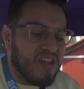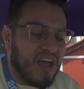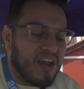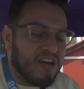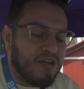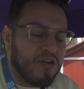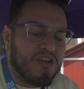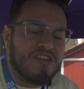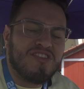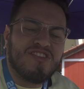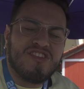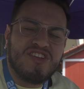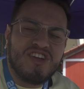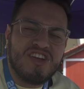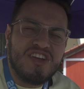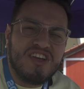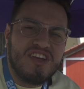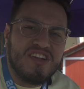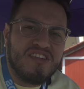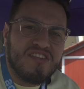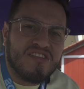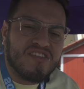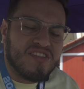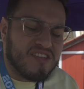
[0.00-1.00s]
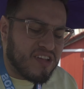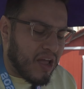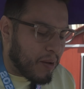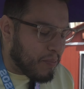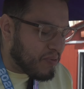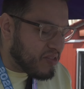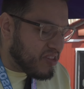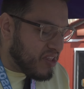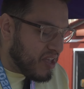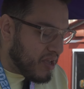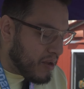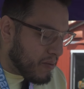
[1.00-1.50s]
I know it's cheese type
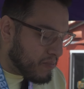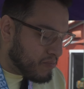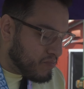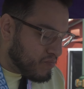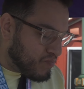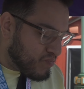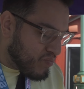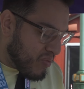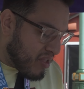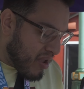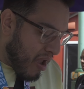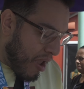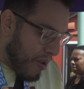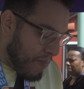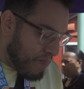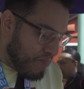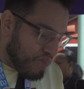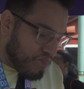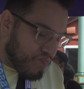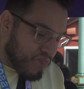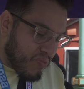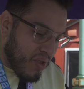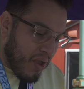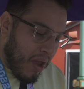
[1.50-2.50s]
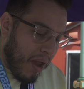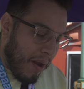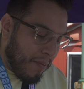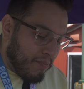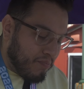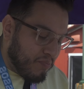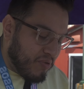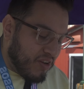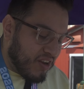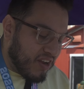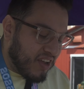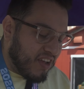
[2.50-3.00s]
of thing,
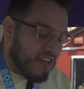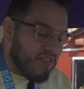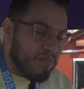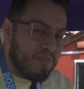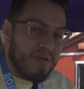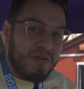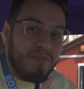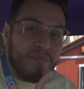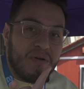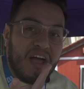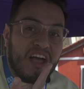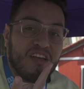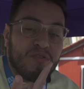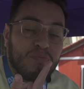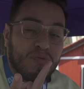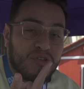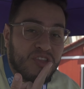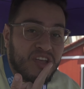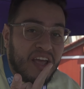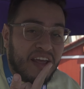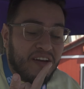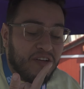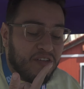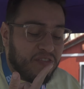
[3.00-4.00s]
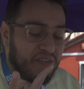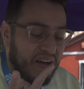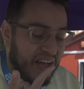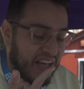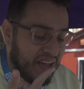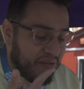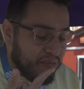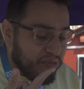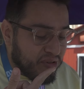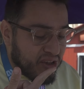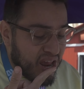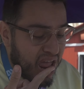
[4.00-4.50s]
but it gives me mashed potato
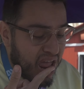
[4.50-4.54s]
vibes.